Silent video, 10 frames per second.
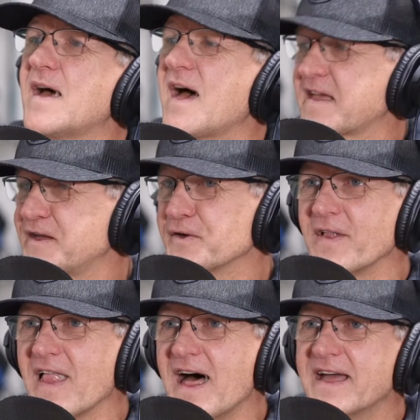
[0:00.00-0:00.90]
I killed
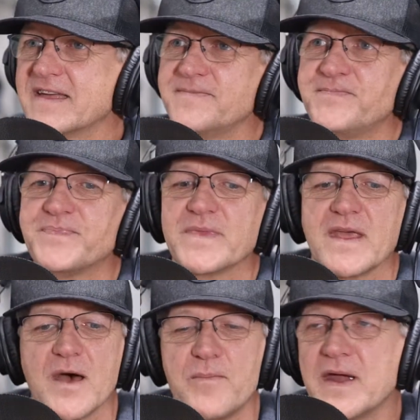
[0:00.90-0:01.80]
the lion.
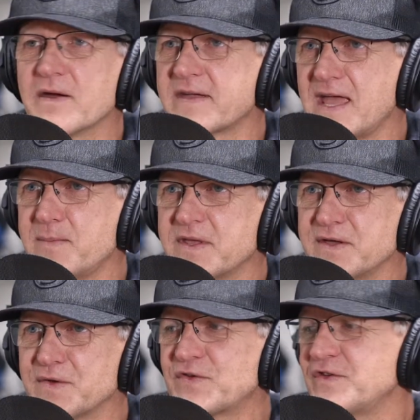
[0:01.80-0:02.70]
A bear came to
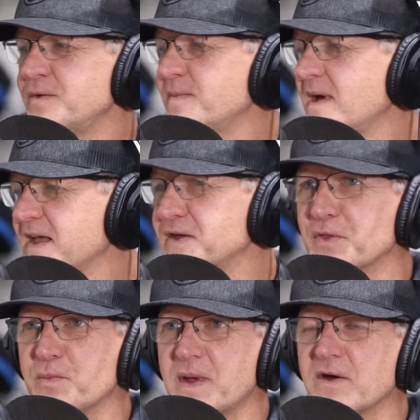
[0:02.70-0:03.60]
kill the sheep. I
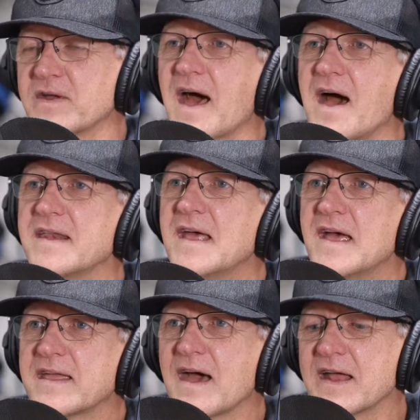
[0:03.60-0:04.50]
killed the bear. God
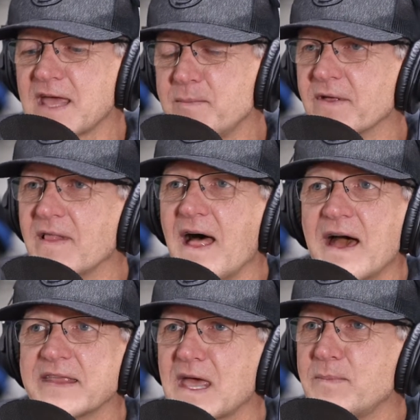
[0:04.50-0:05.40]
gave me the
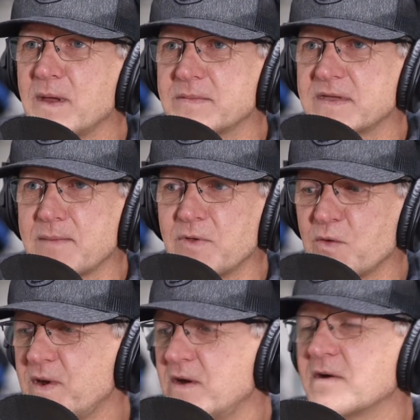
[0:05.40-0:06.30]
lion, gave me the
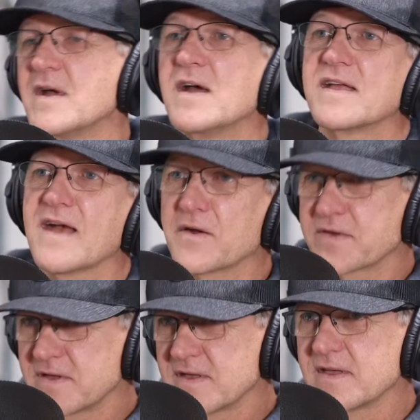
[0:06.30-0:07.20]
bear.
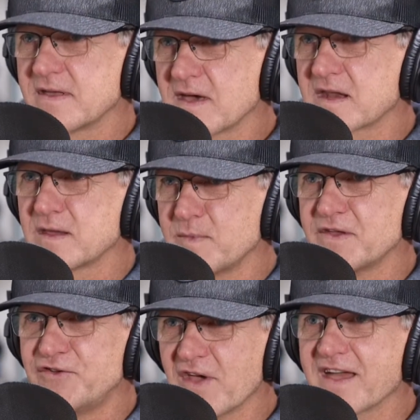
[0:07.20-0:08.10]
God got to give me
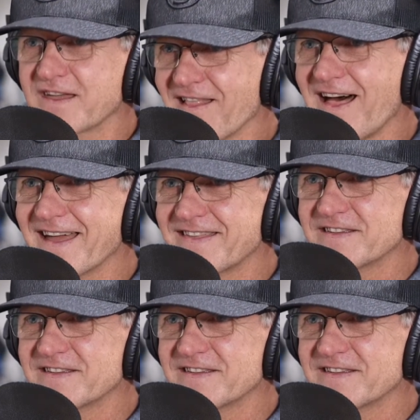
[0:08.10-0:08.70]
the giant Goliath.